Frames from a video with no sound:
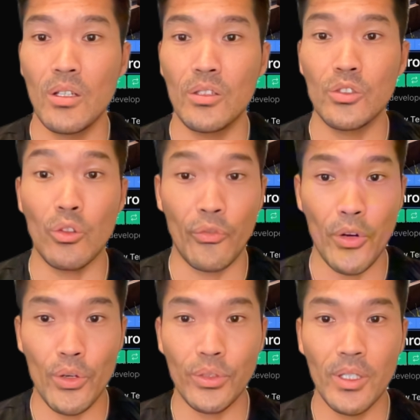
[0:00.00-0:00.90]
So
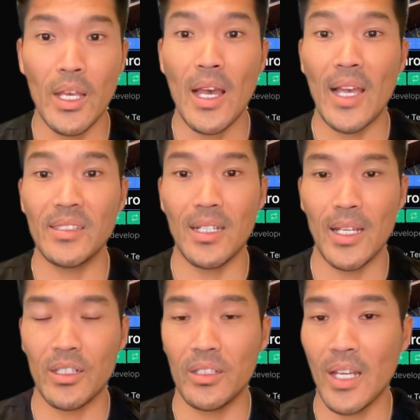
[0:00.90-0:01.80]
first, I
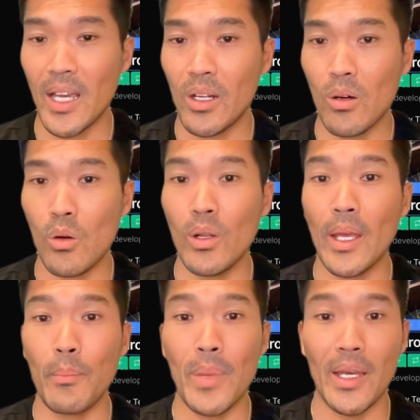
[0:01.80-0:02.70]
select the title
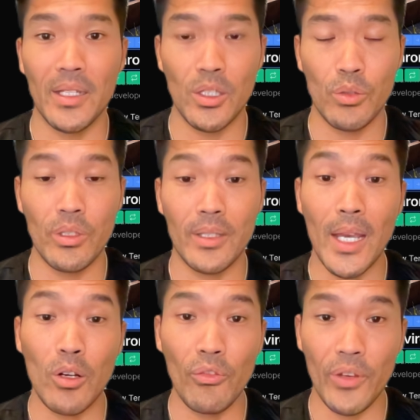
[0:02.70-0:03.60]
and bind it to the
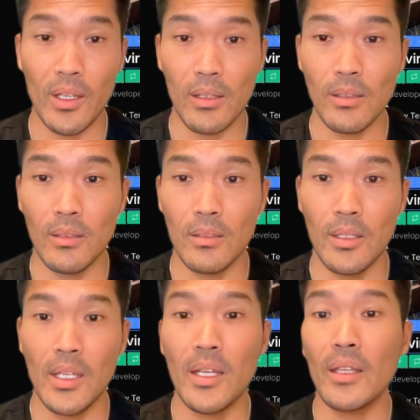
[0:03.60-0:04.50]
title field.
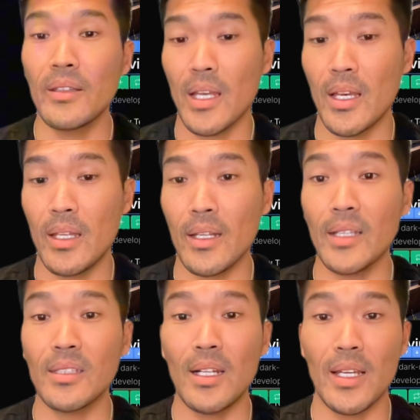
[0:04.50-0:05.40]
Then I
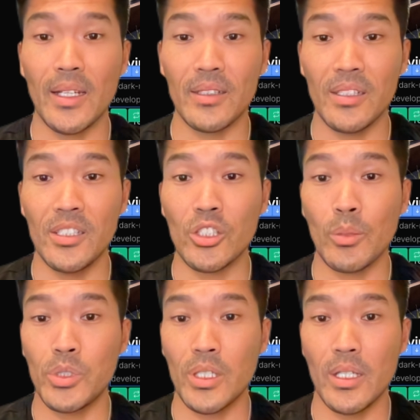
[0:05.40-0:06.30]
select the
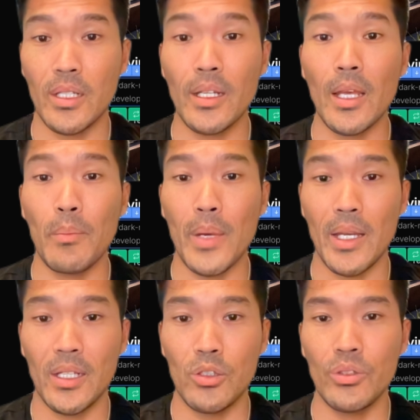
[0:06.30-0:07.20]
description and
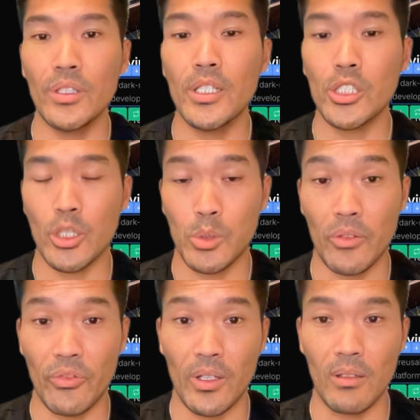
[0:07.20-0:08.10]
bind it to the description
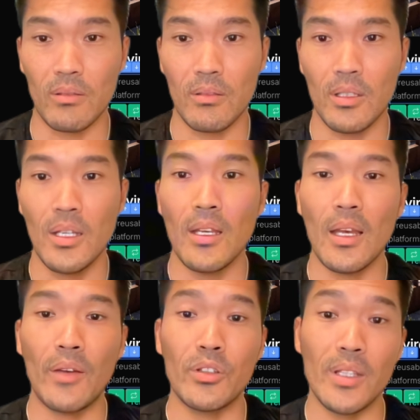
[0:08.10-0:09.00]
field.
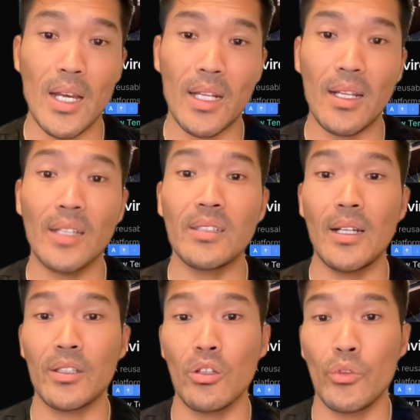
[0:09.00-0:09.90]
After that, I
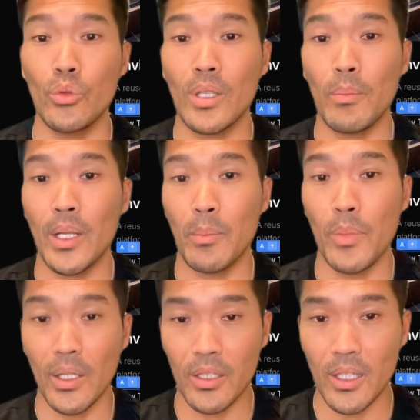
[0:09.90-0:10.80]
select the view template
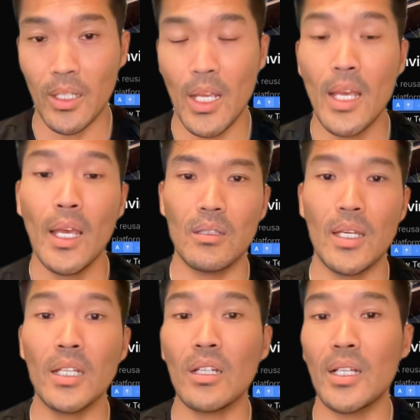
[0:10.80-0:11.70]
button
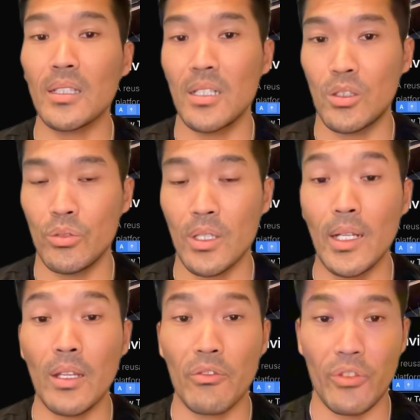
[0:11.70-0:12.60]
and connect it to the
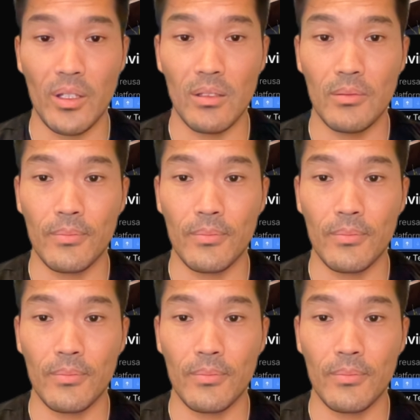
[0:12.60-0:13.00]
link field.